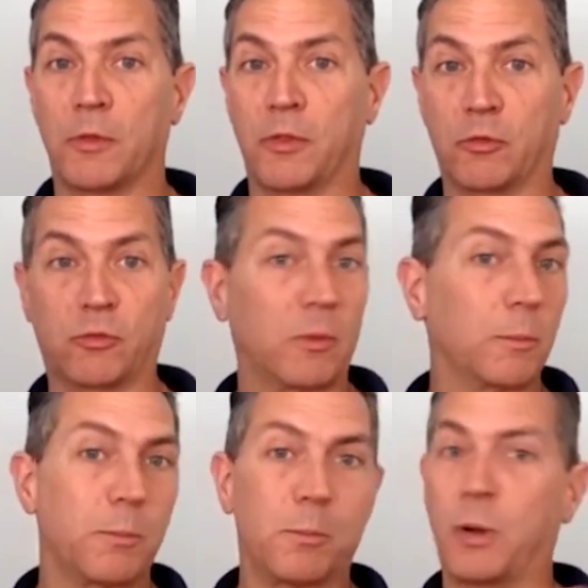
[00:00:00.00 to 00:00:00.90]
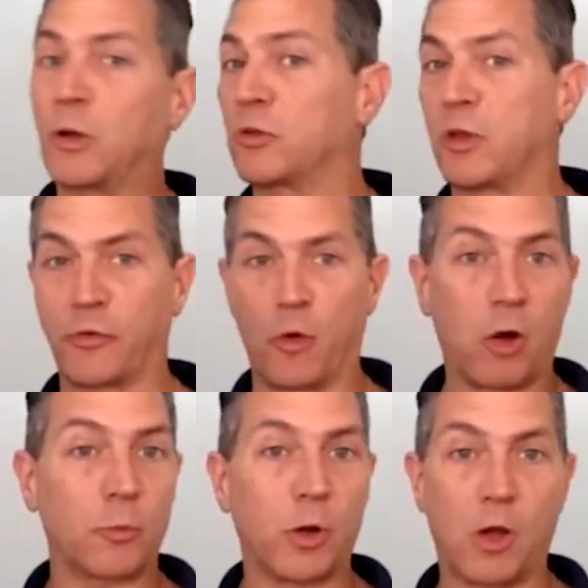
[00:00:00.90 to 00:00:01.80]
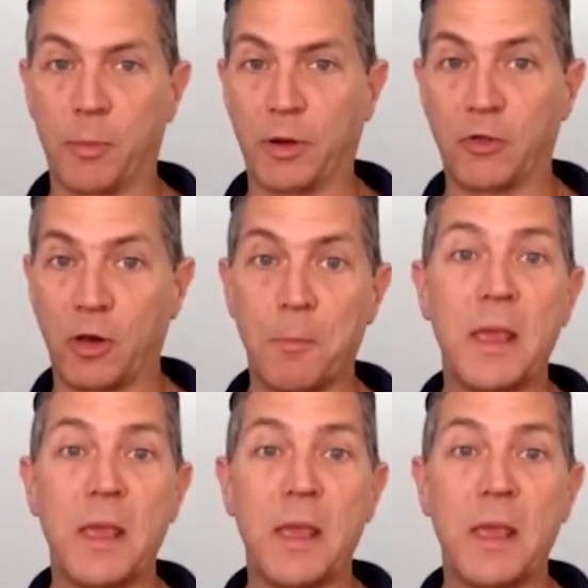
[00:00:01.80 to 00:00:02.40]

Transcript: there's a bunch of different hardware companies that